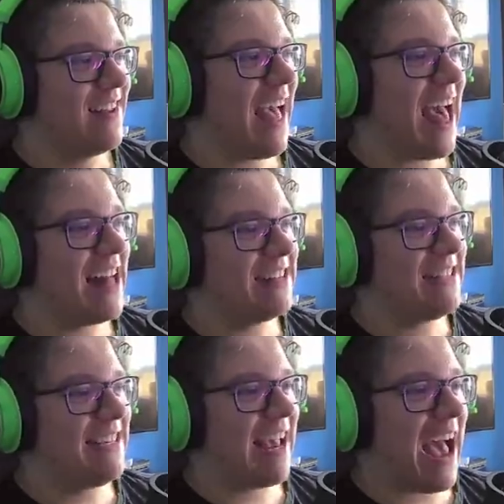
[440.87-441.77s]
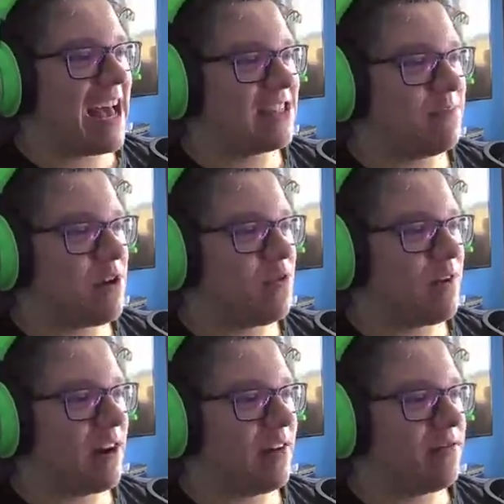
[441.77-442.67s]
LT Casimir,
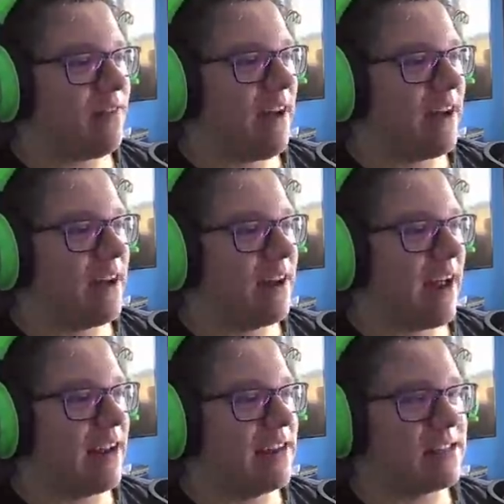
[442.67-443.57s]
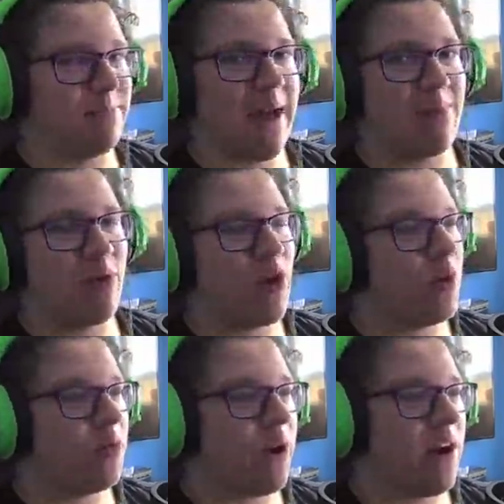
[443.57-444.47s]
Ring of Fire, and this bad boy
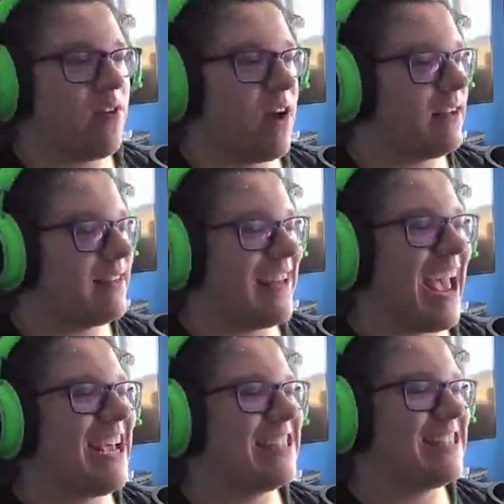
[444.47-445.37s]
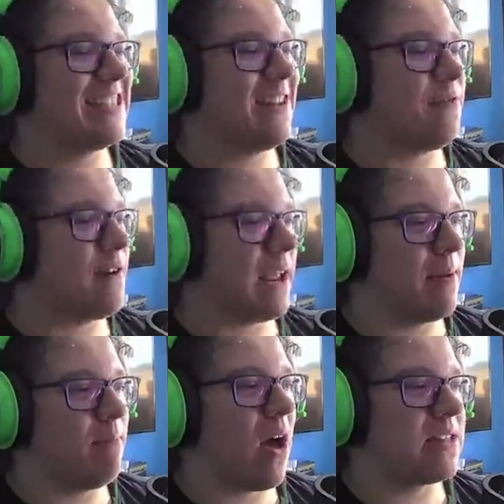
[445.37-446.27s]
with Brain Rot takes the
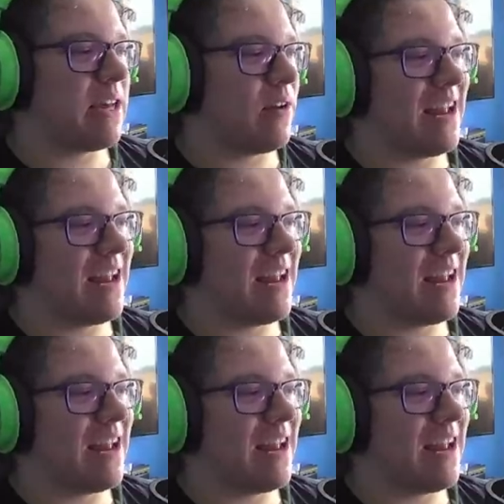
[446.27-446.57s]
freaking boss out